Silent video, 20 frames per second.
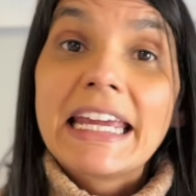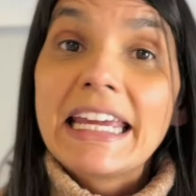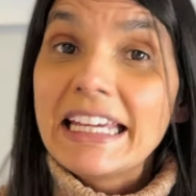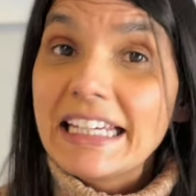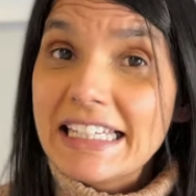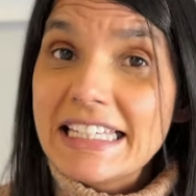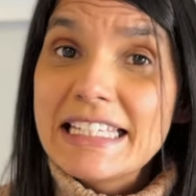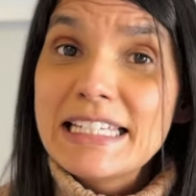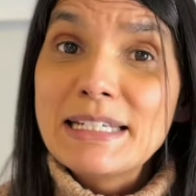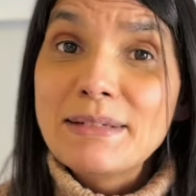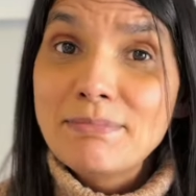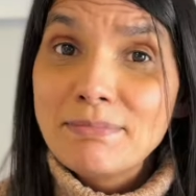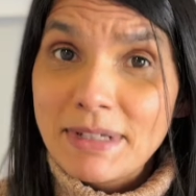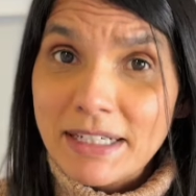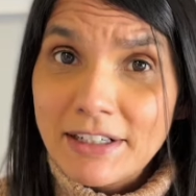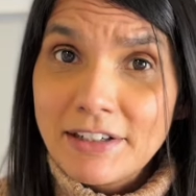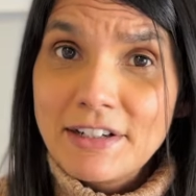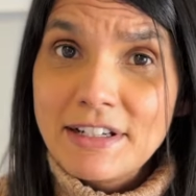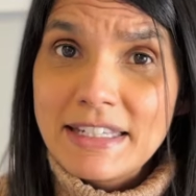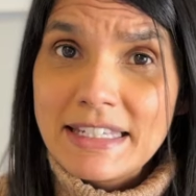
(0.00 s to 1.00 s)
and
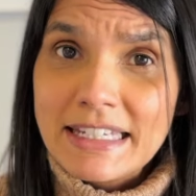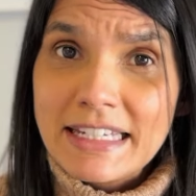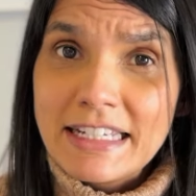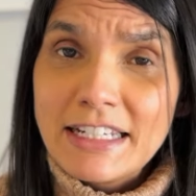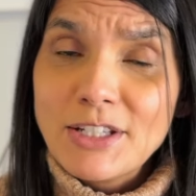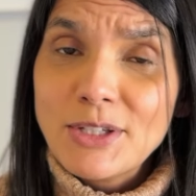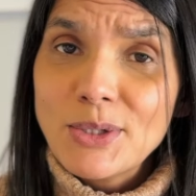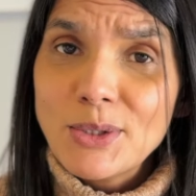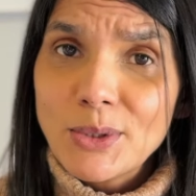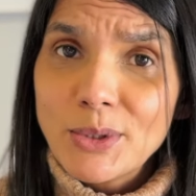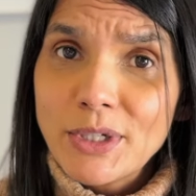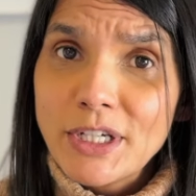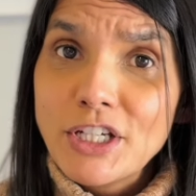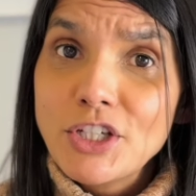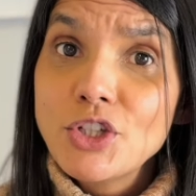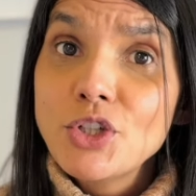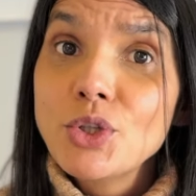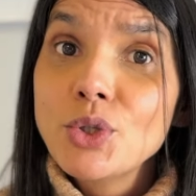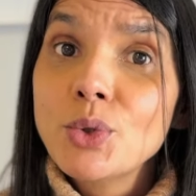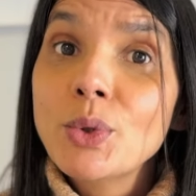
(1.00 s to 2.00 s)
embarrassing story
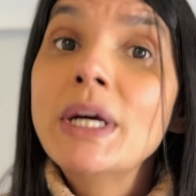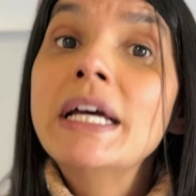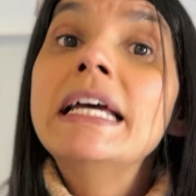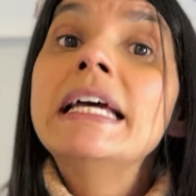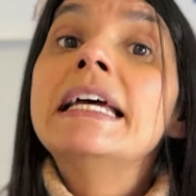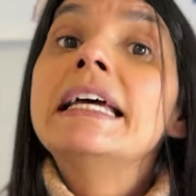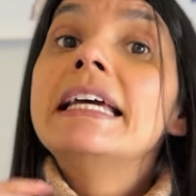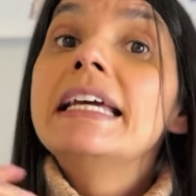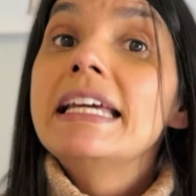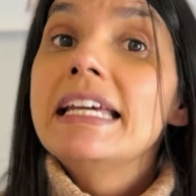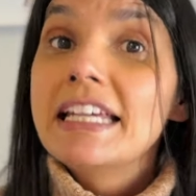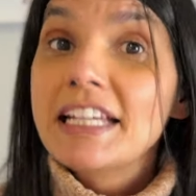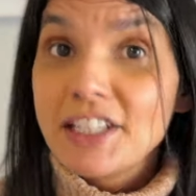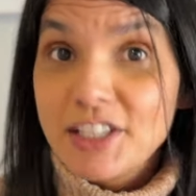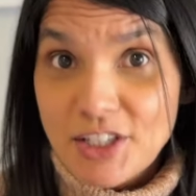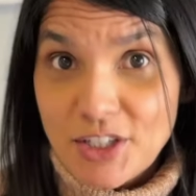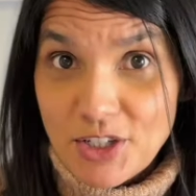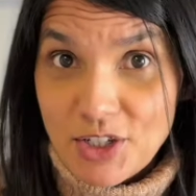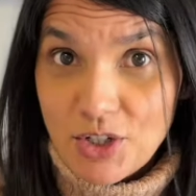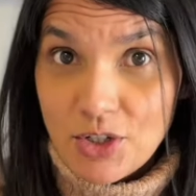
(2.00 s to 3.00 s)
to
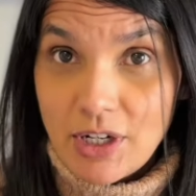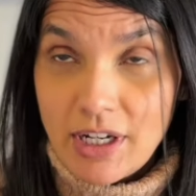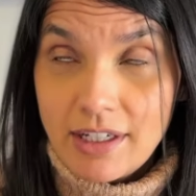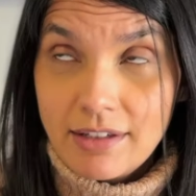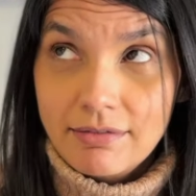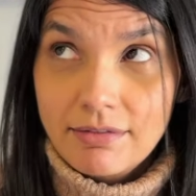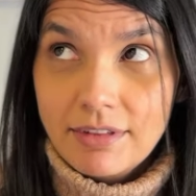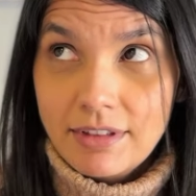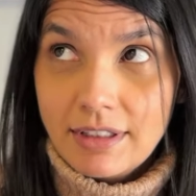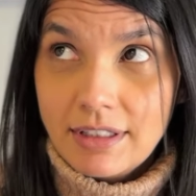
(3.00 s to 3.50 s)
illustrate,